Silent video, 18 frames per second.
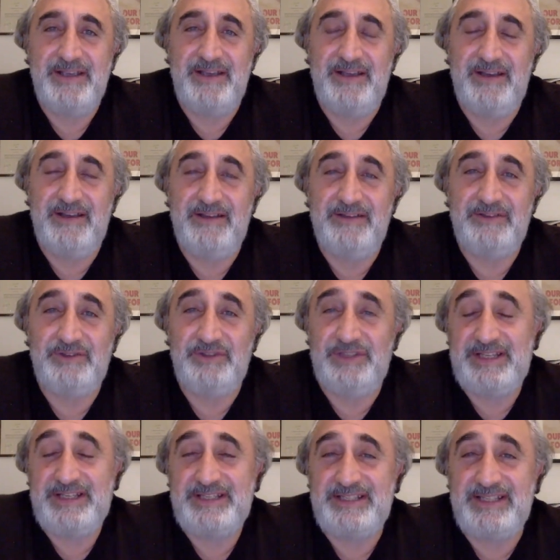uh, to
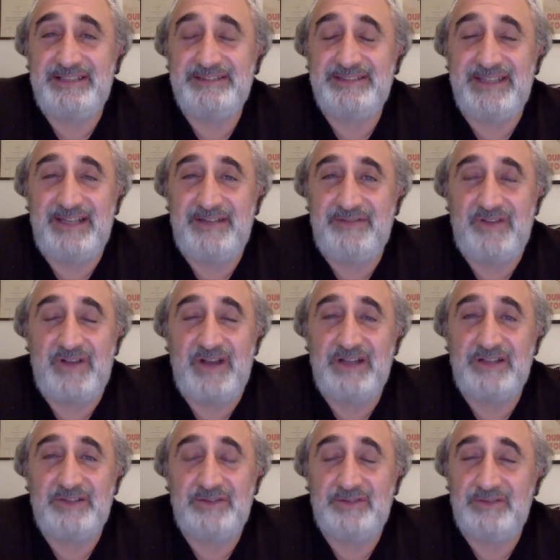the extent that I've
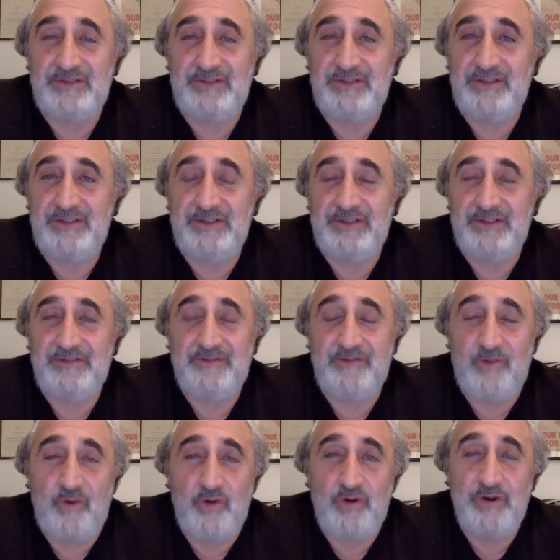got uh, a
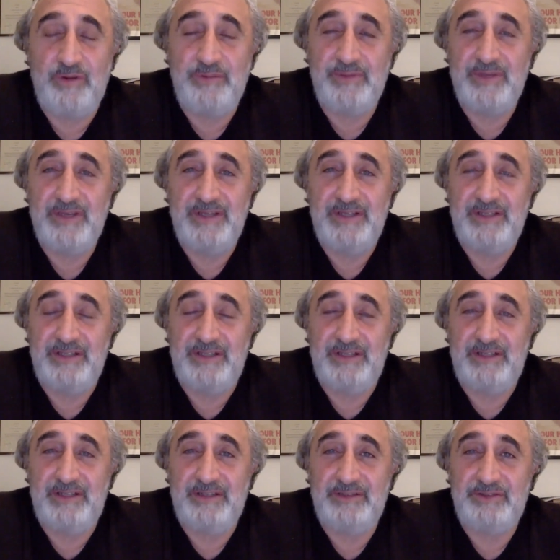forum
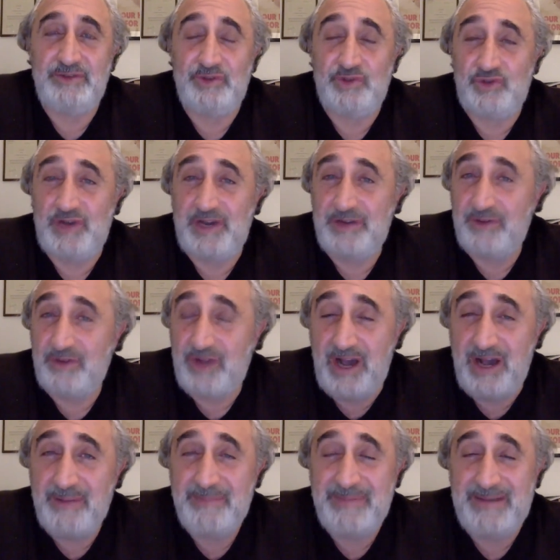uh, to try to
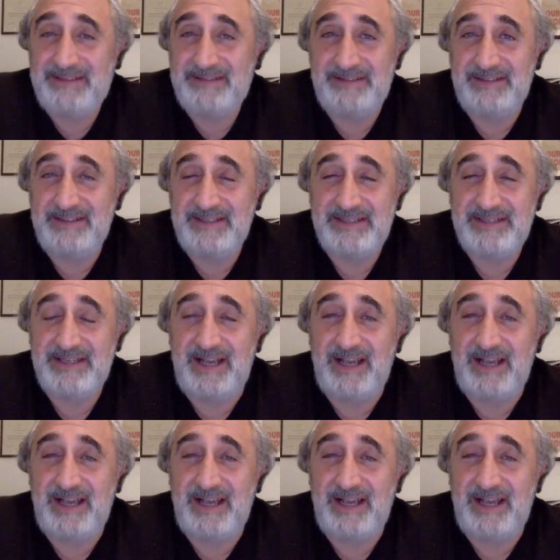combat this.